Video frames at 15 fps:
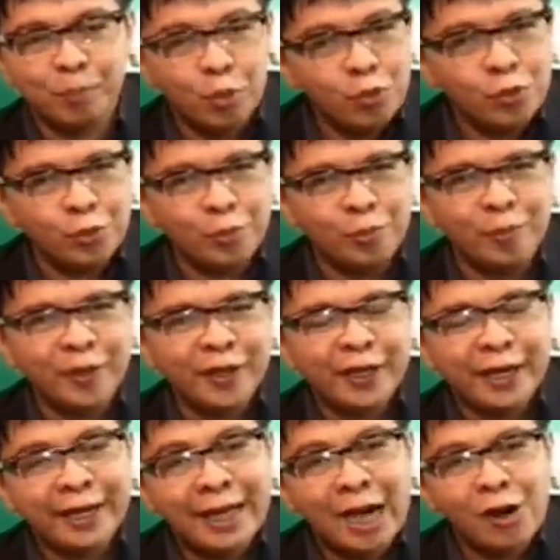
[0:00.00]
moved
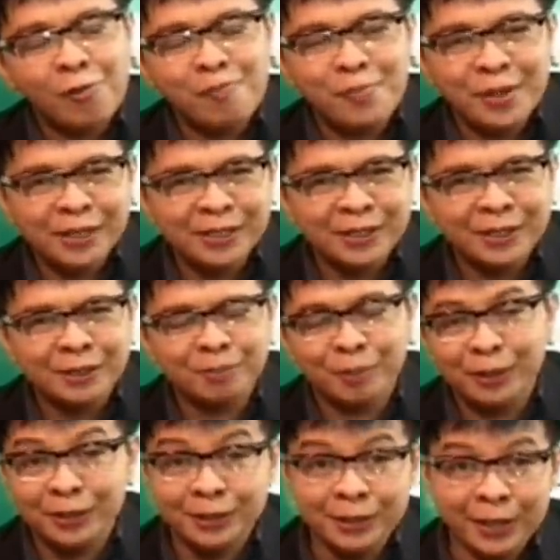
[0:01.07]
and how business
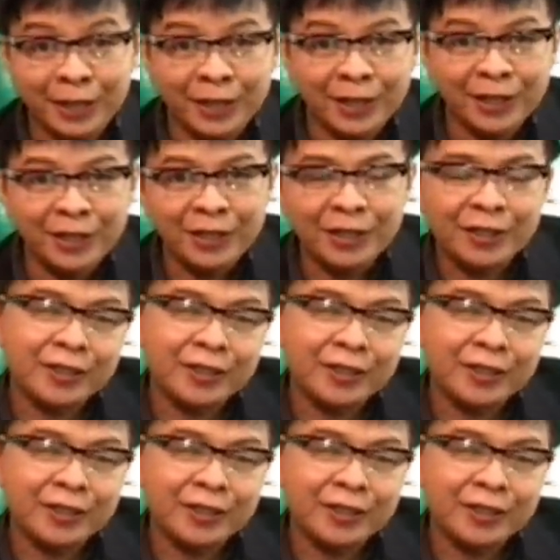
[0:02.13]
per se